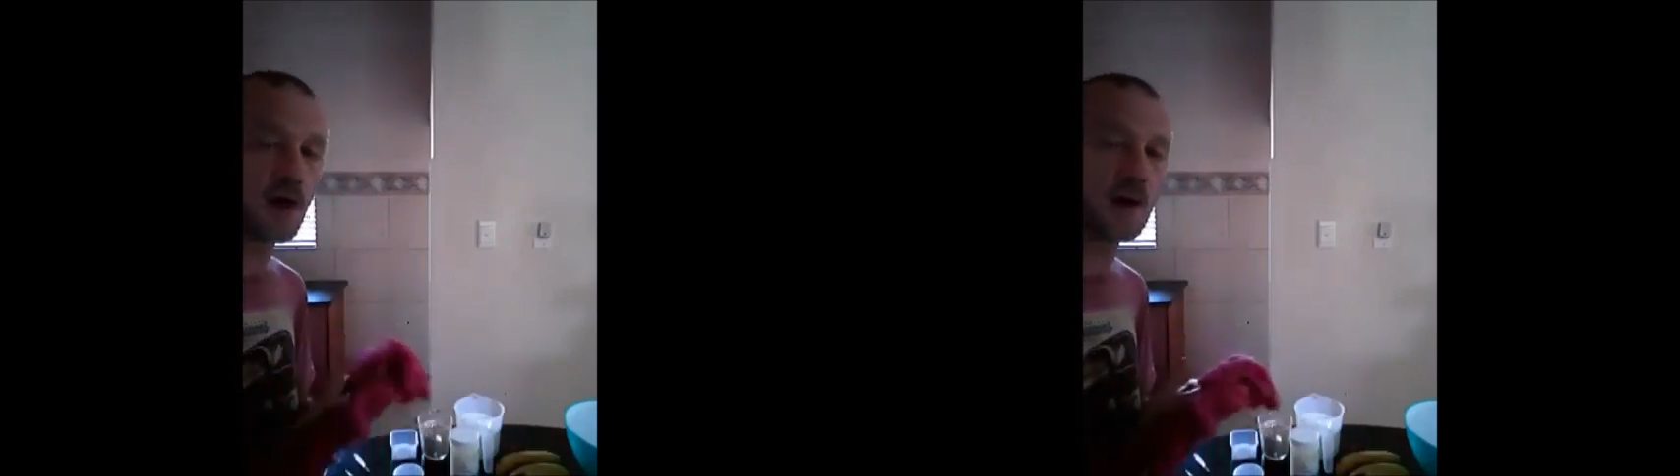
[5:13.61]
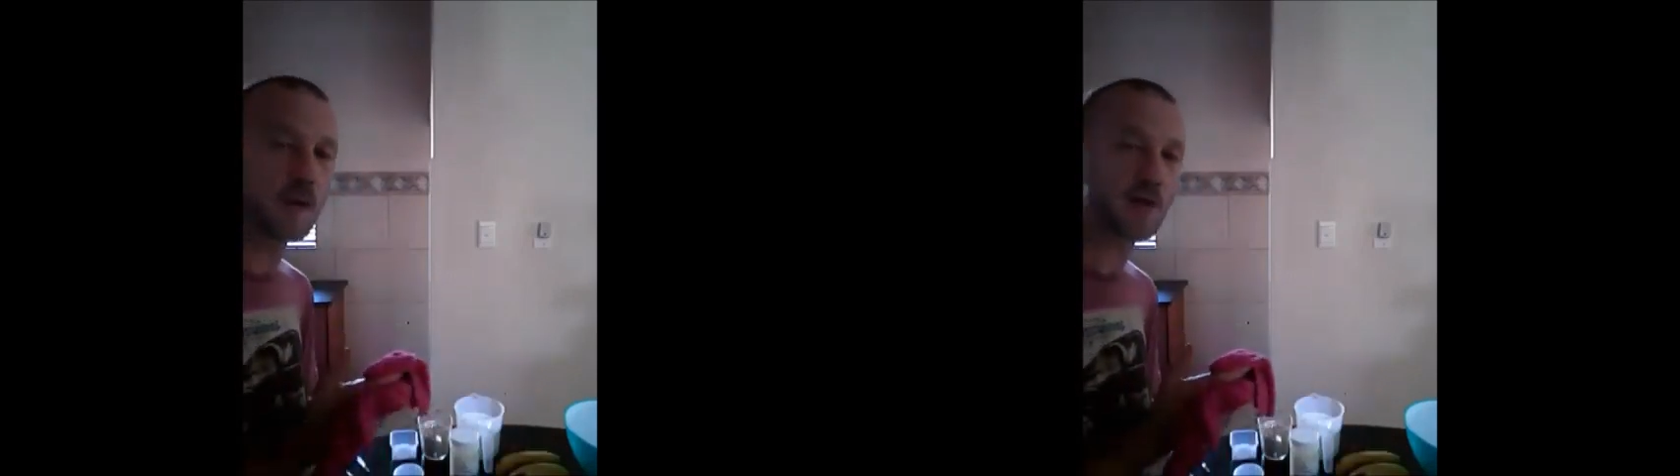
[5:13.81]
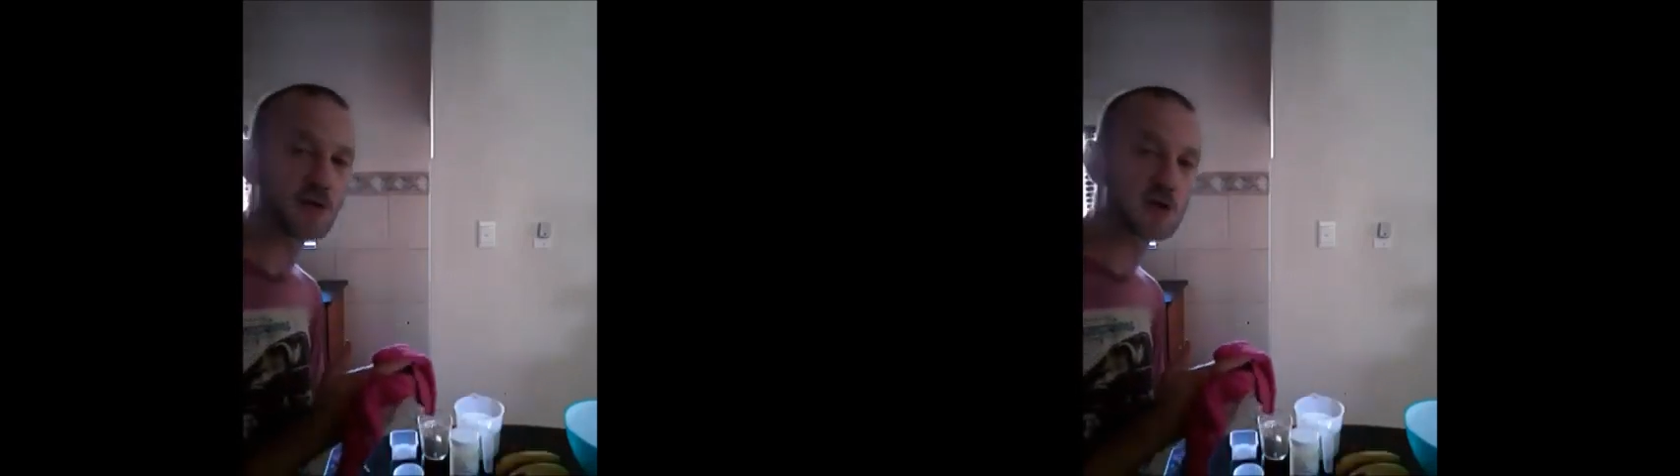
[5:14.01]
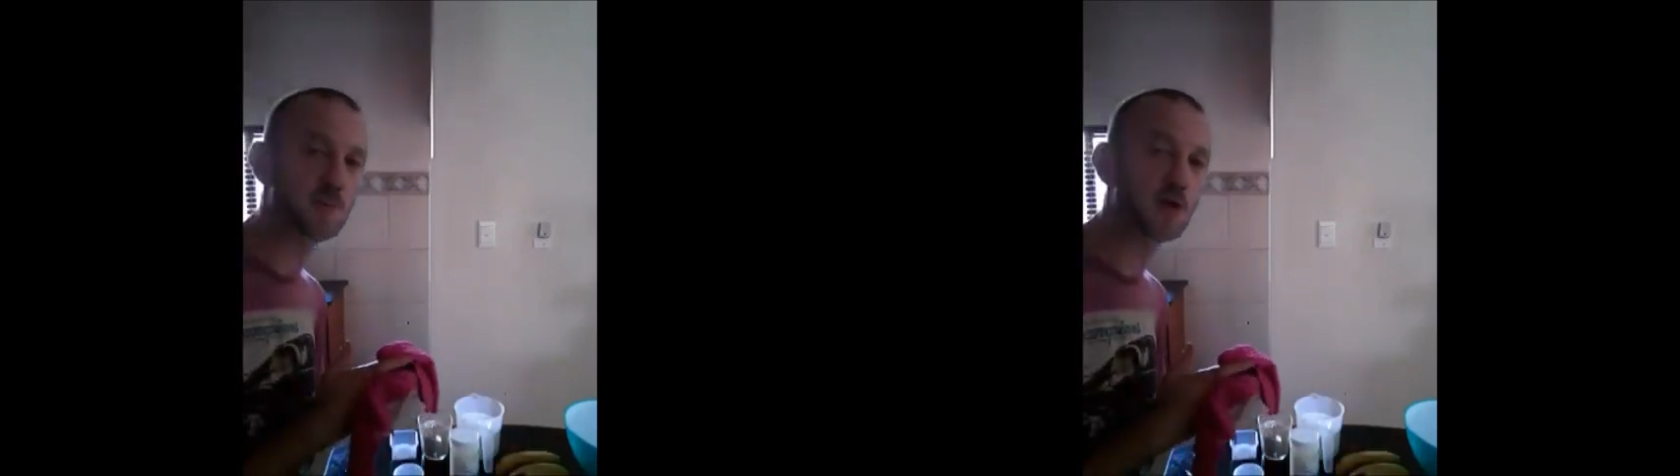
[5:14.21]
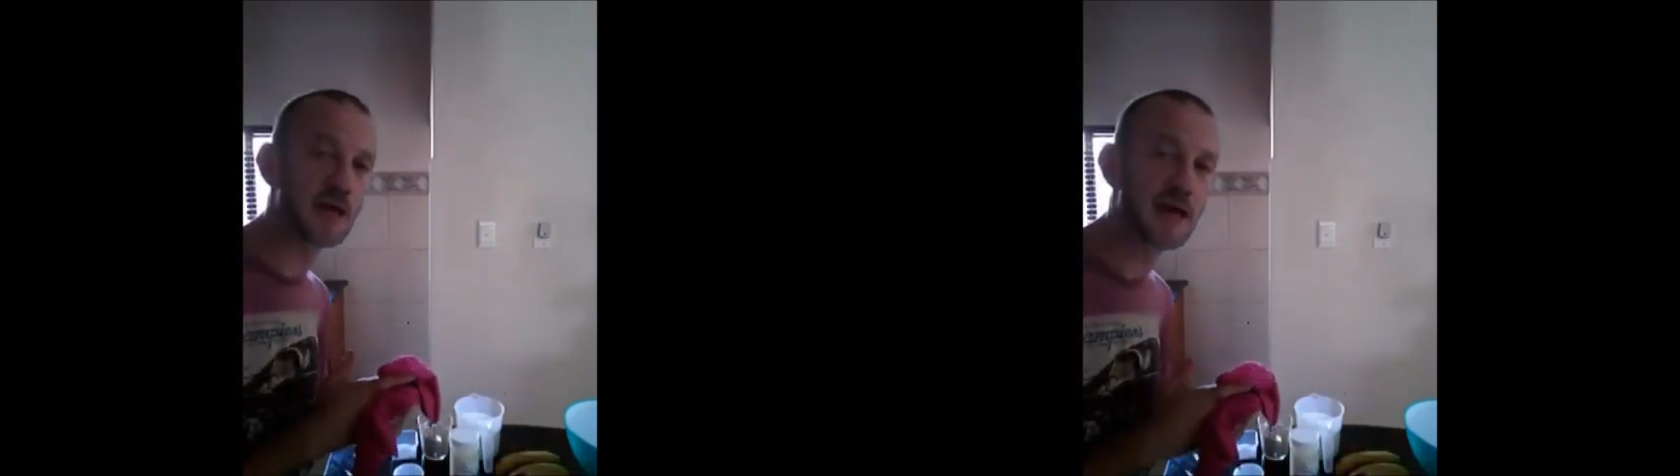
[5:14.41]
final amount that
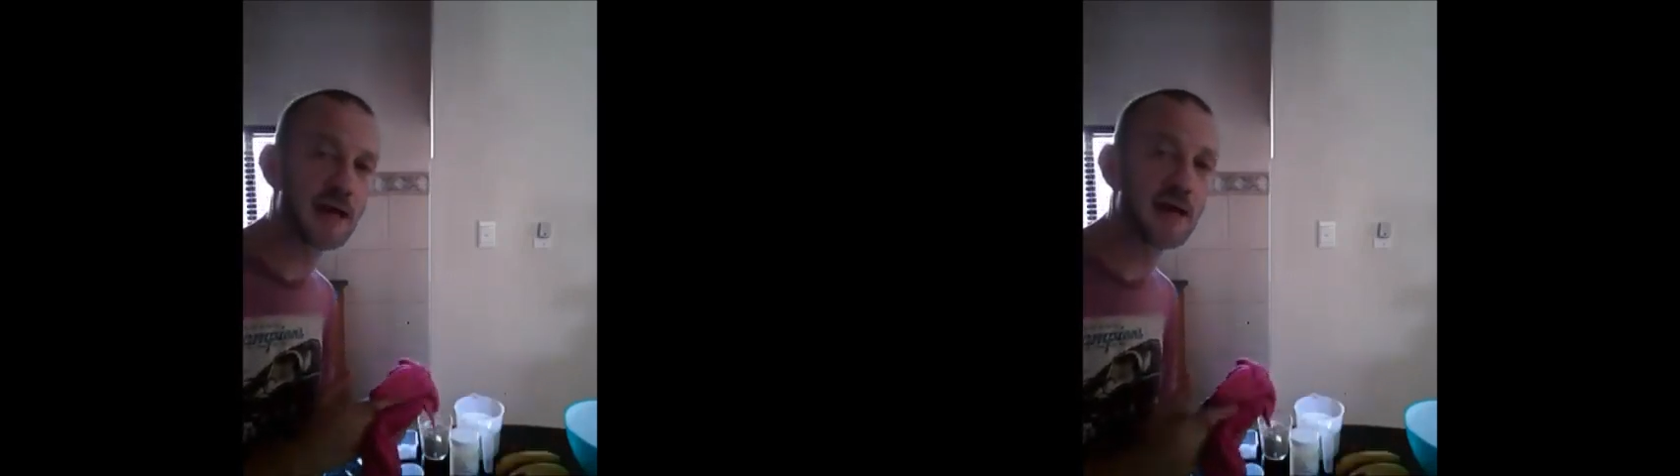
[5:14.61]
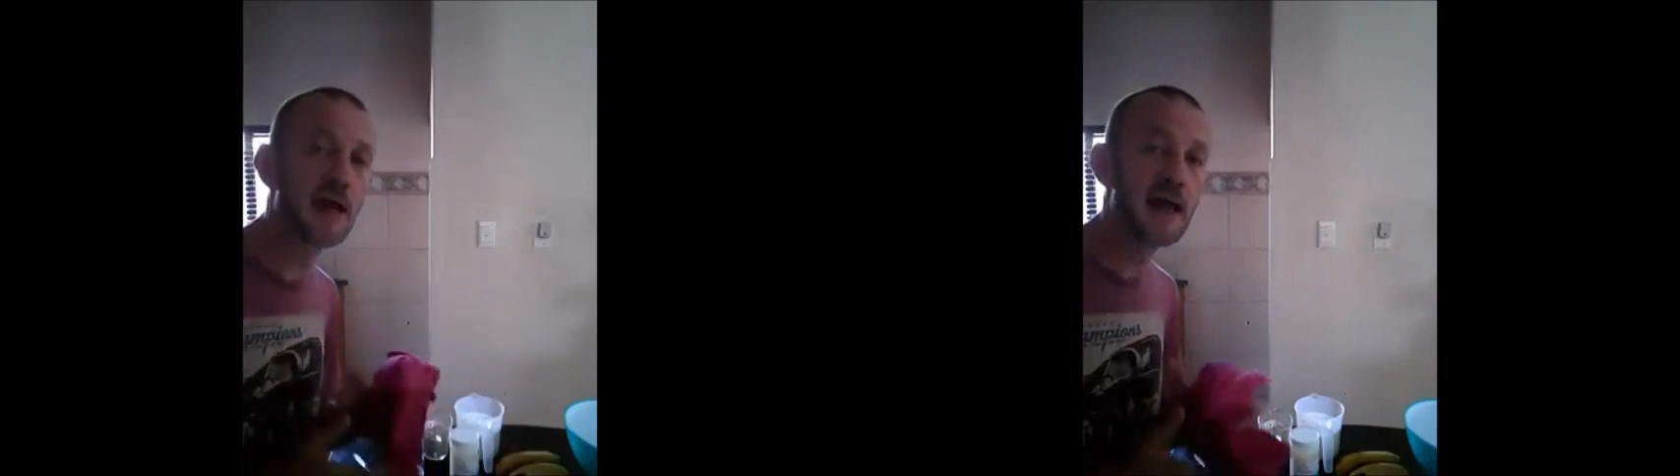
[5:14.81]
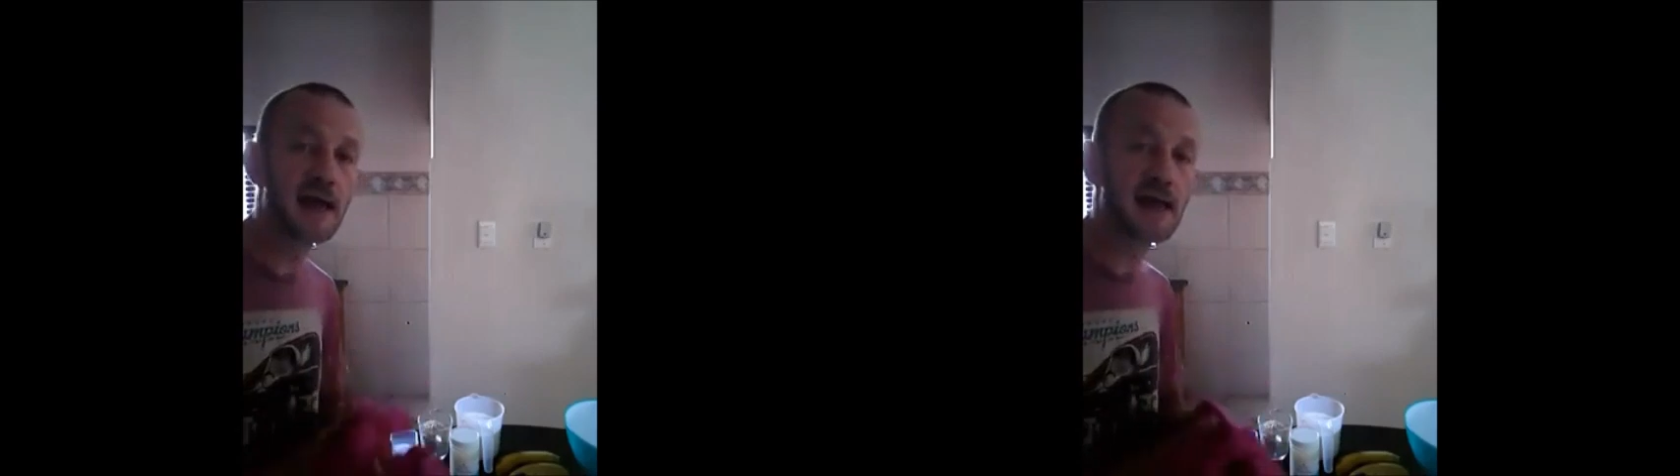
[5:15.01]
you put in